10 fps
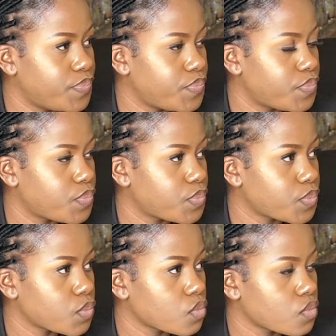plan
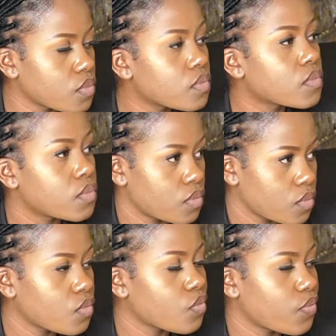using their own
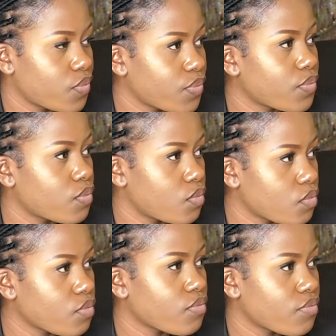finances,
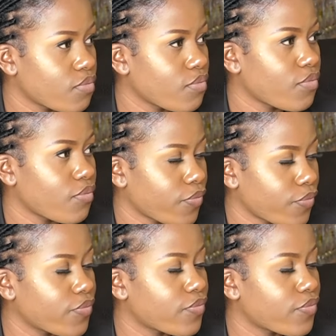using their own